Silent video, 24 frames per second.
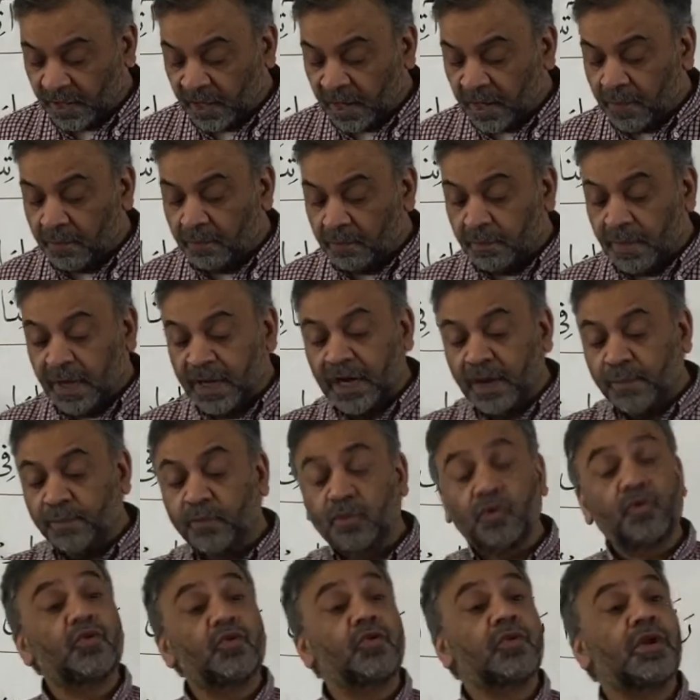Man
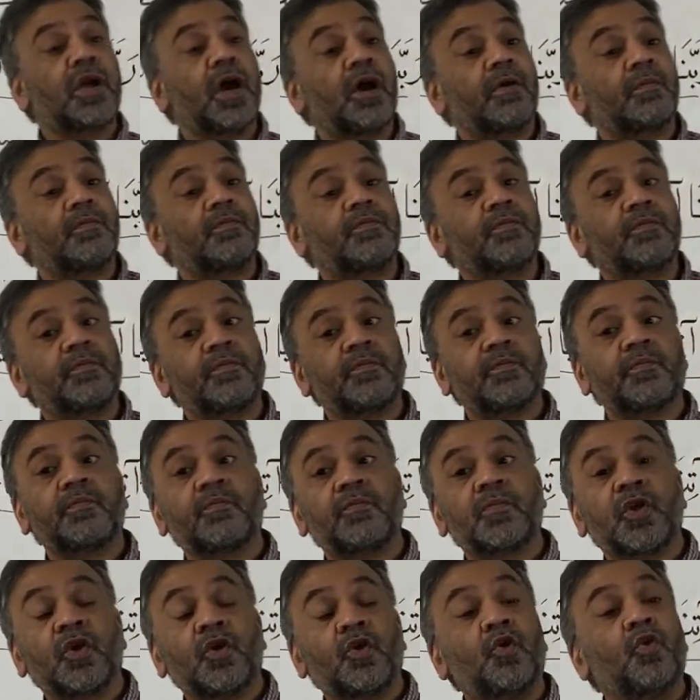abuhunna,
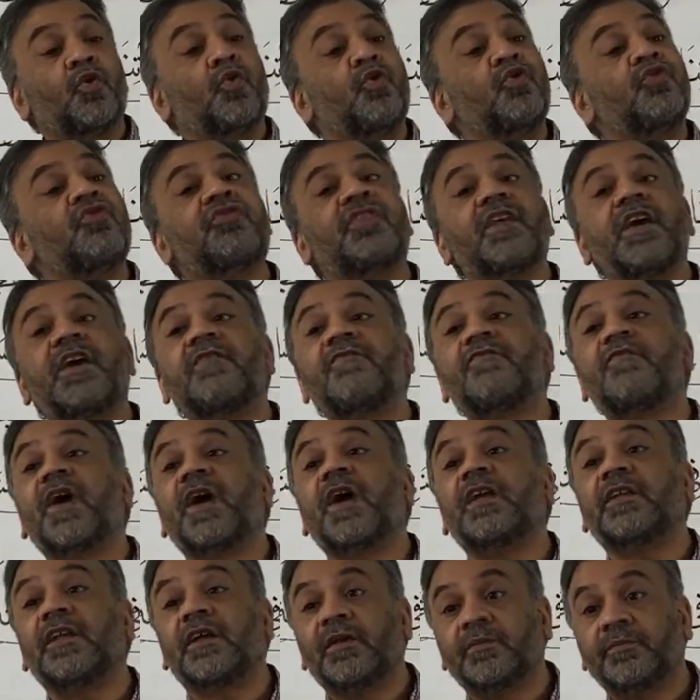who is their
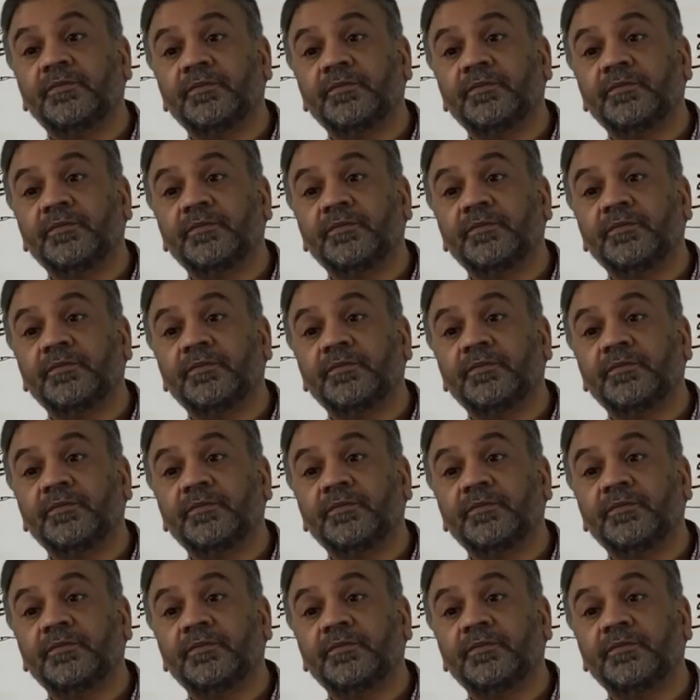father?